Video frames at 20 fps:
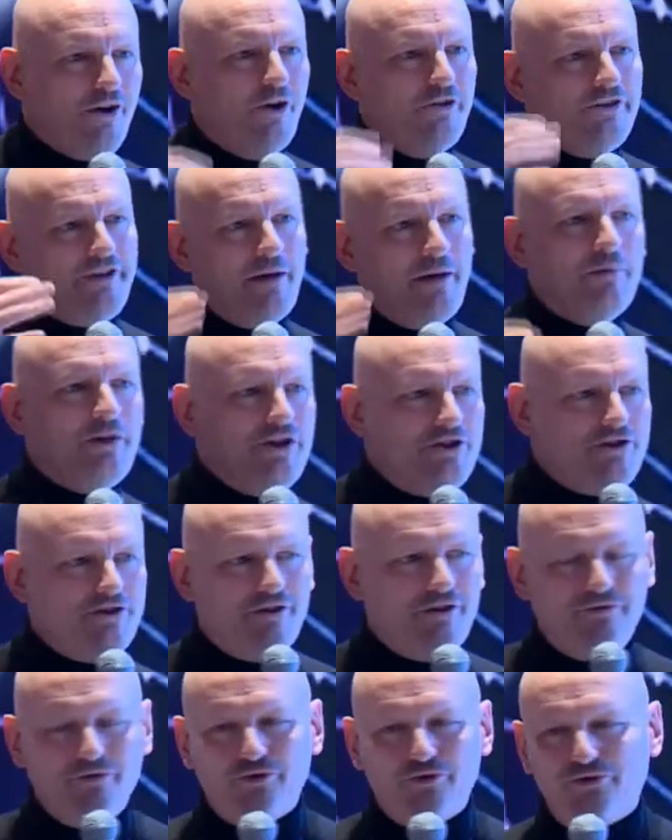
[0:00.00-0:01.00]

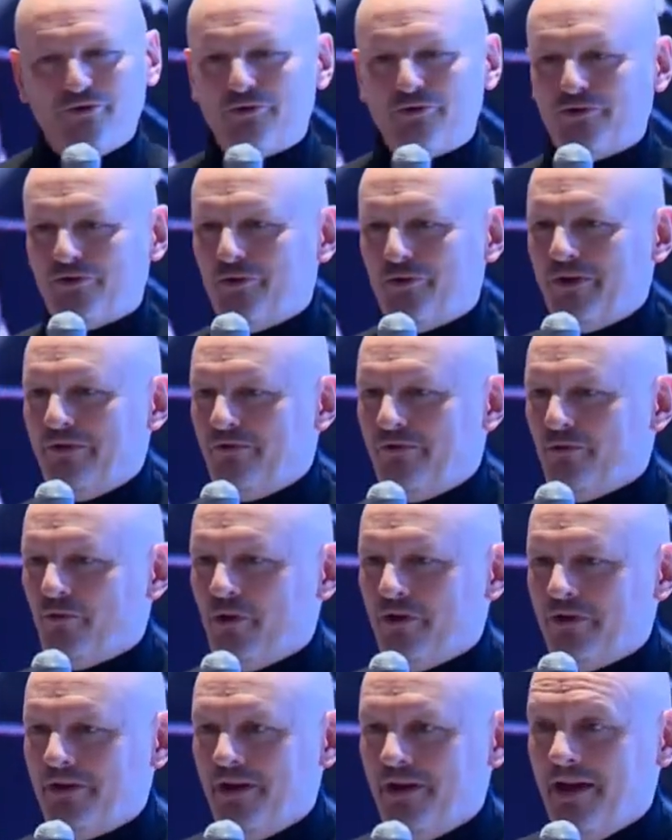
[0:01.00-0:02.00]
contamination of your source code if you
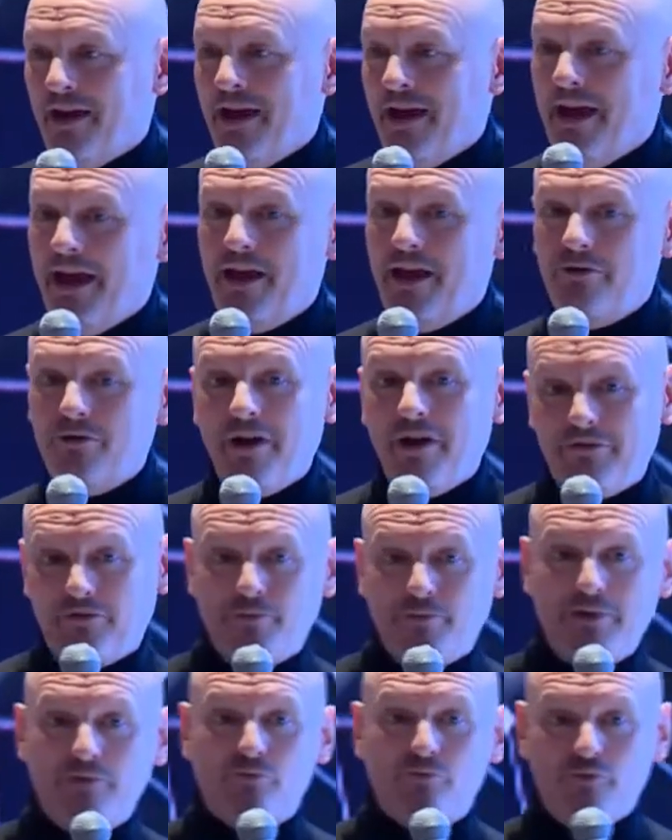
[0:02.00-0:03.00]
want. And you have
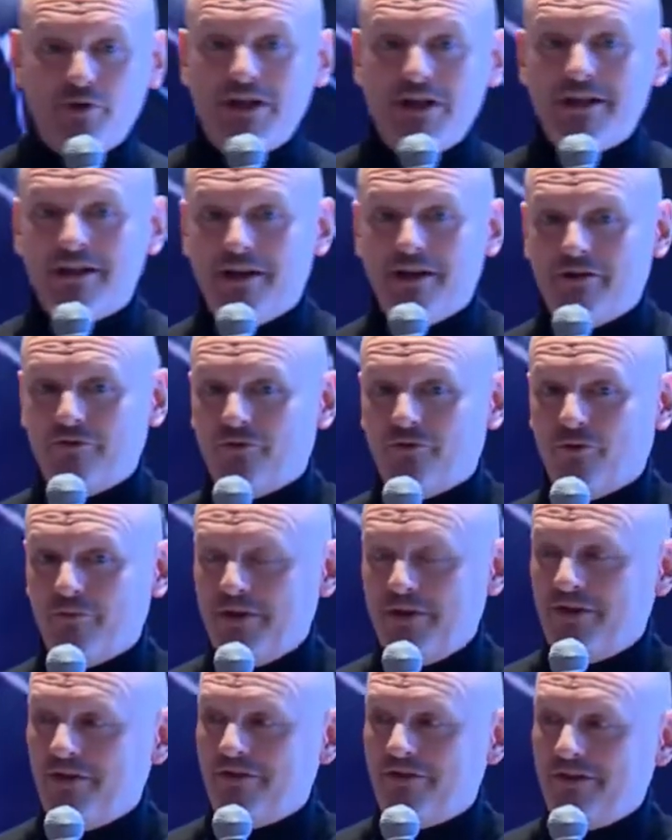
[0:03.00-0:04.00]
to be really careful
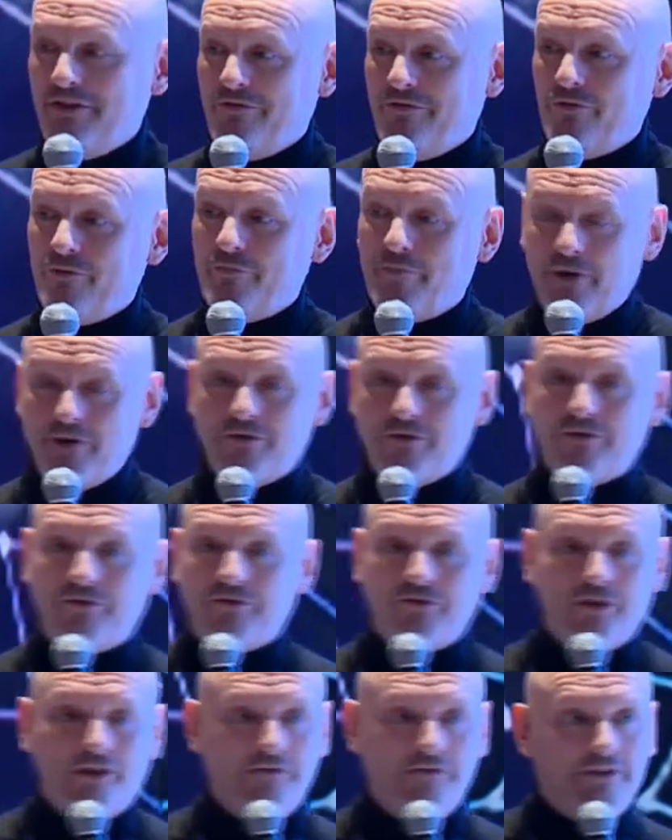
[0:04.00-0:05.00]
because if you bundle
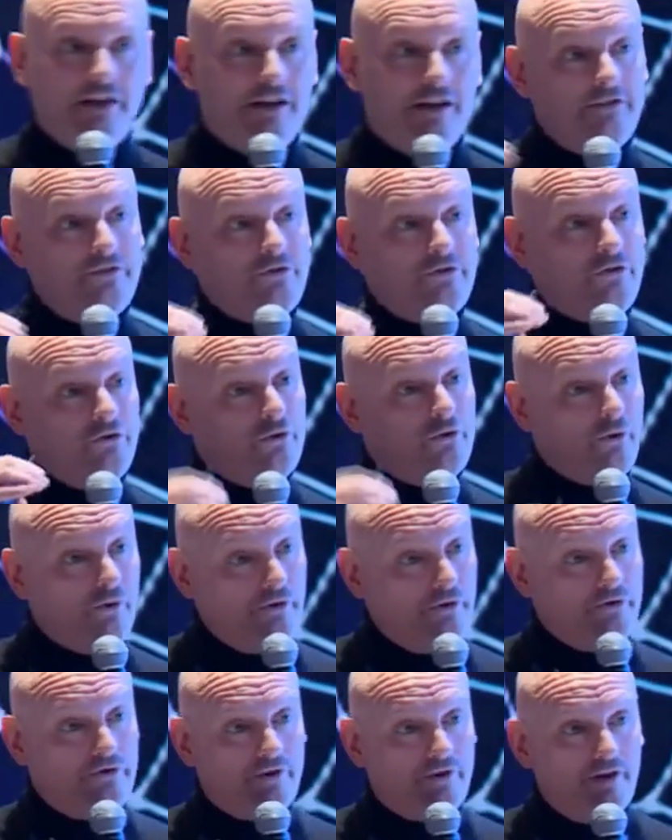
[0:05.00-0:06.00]
stuff that isn't
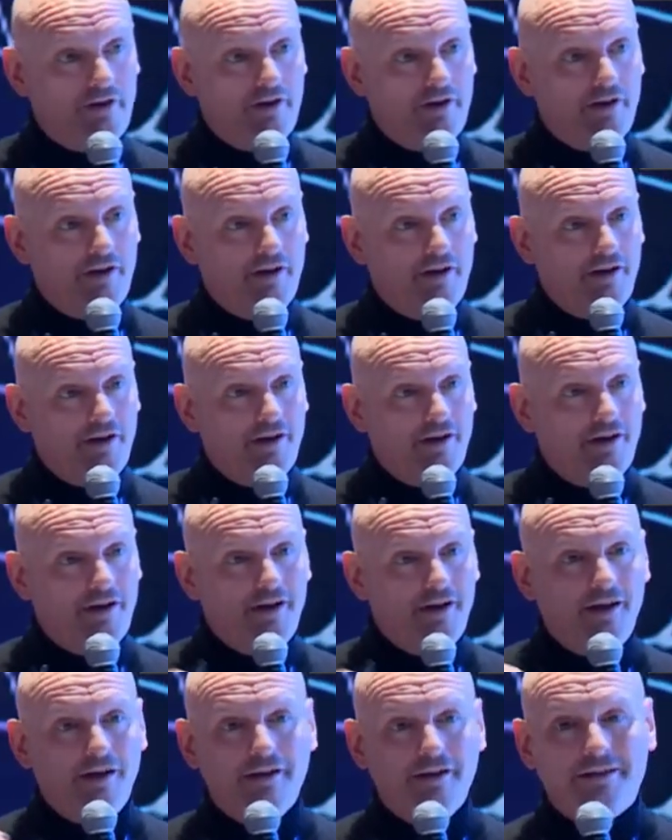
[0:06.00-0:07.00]
yours,
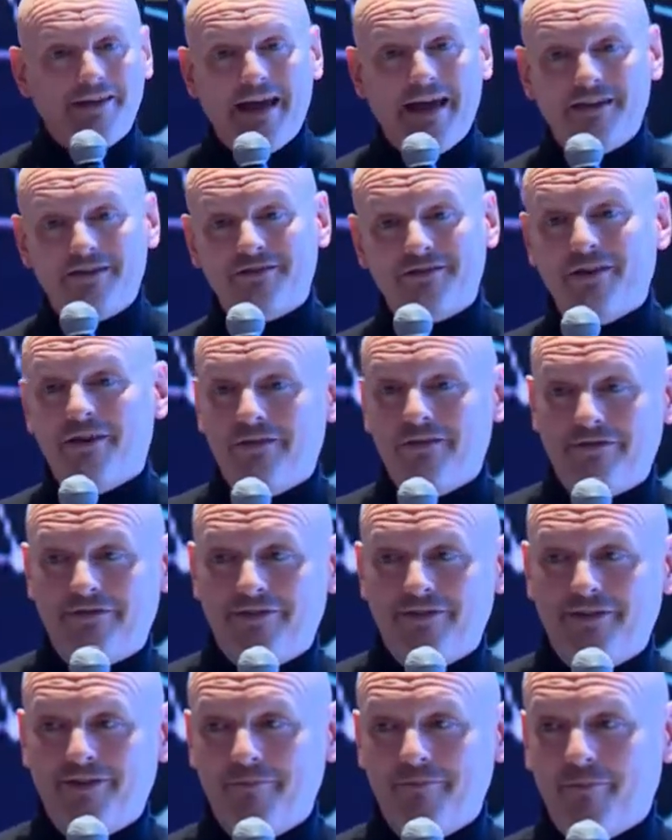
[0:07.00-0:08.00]
that
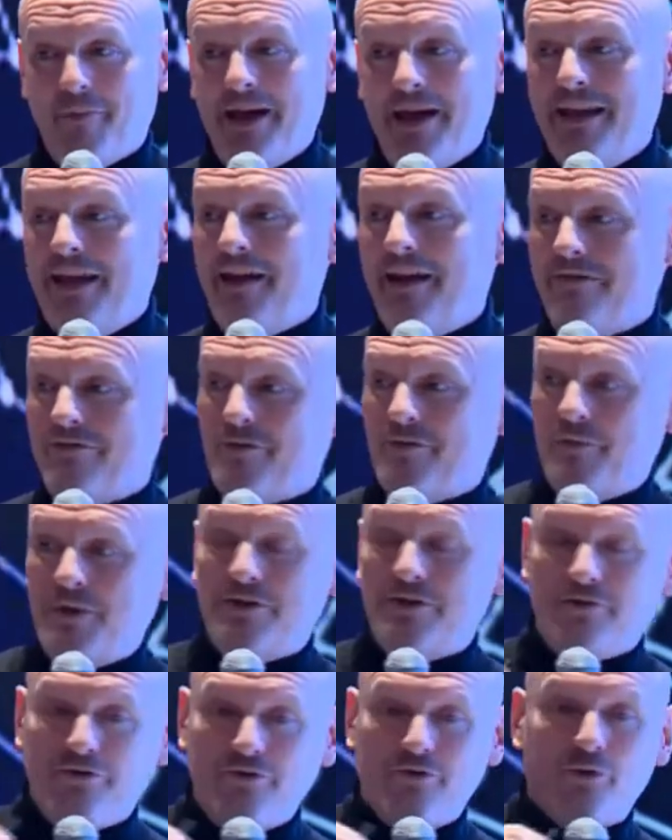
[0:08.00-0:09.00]
stuff might have to be
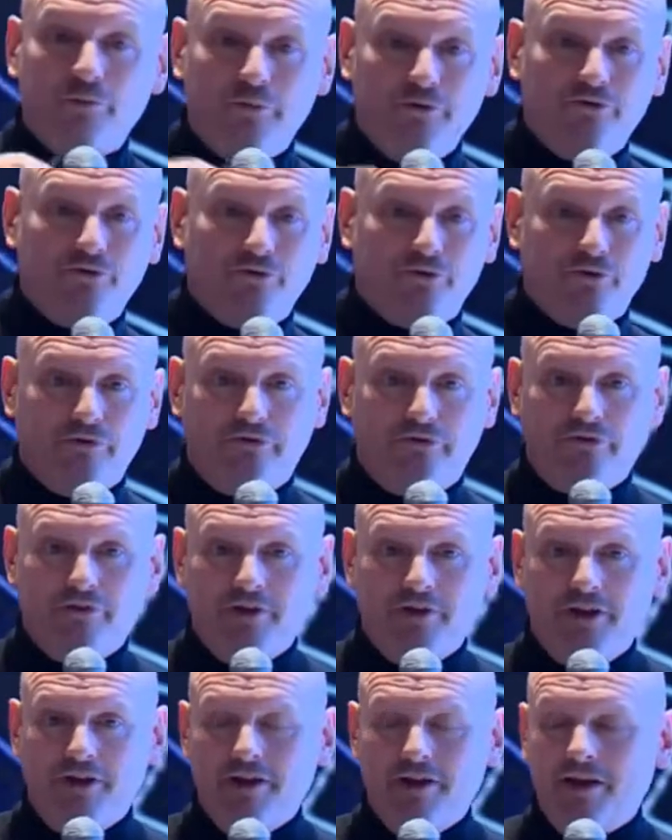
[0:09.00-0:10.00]
turned open source.
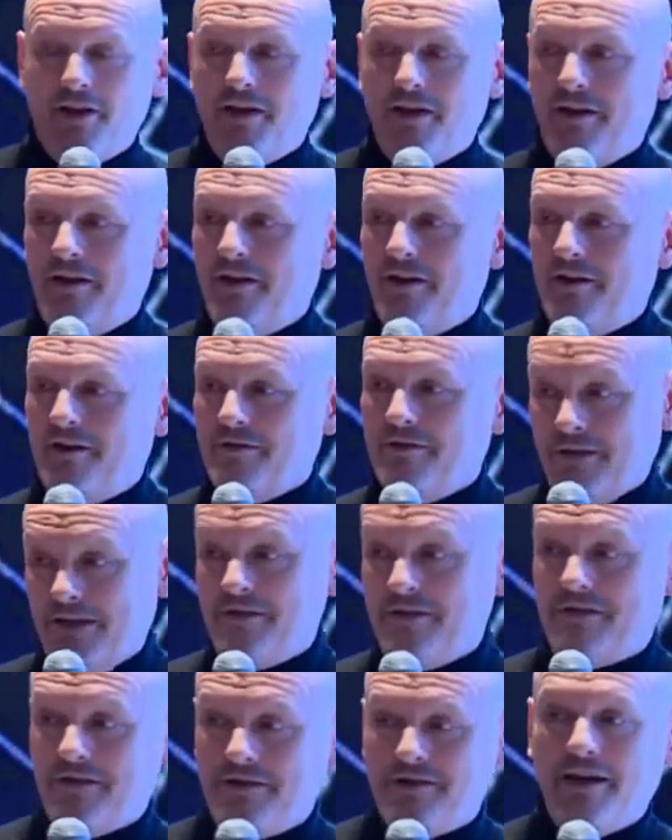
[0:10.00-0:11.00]

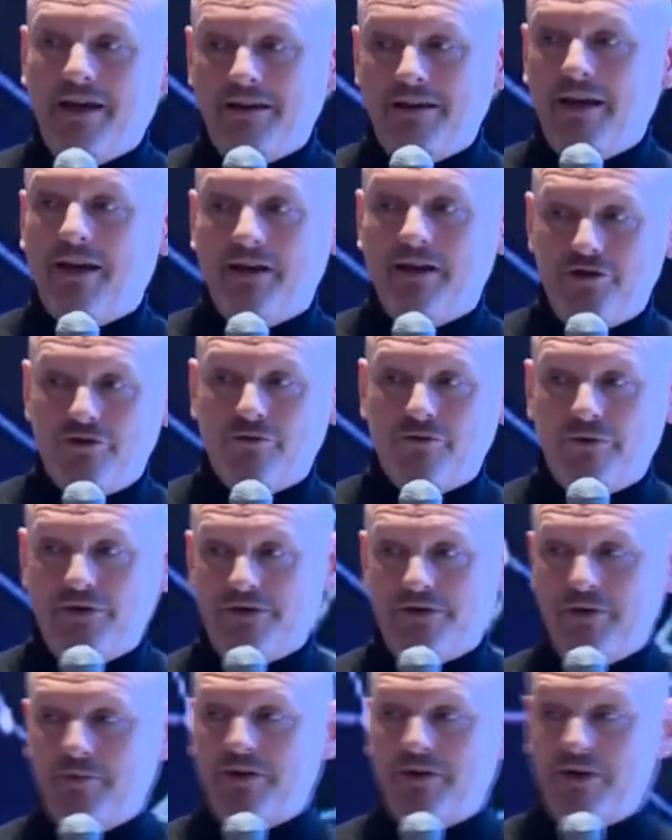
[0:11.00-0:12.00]
Linksys had that issue with
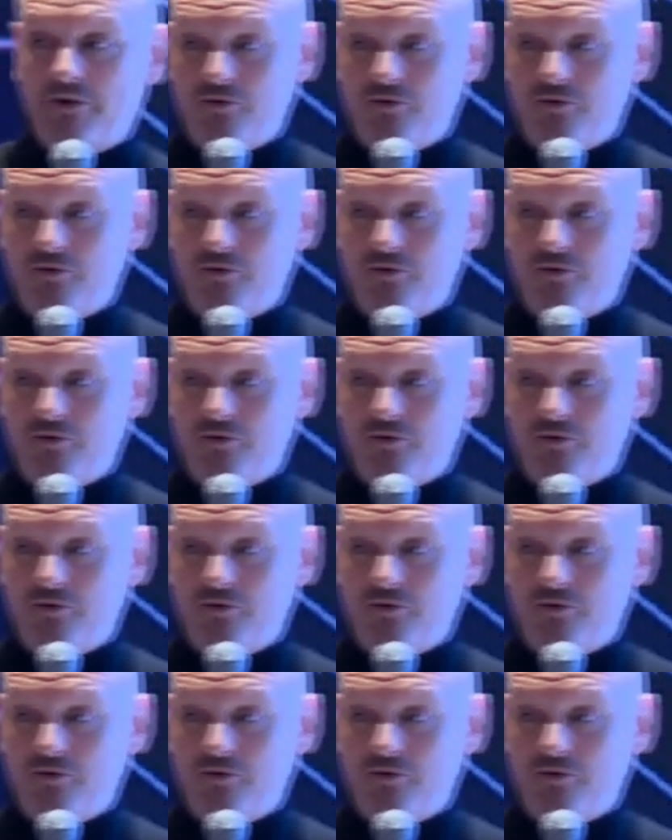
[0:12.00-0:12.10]
some of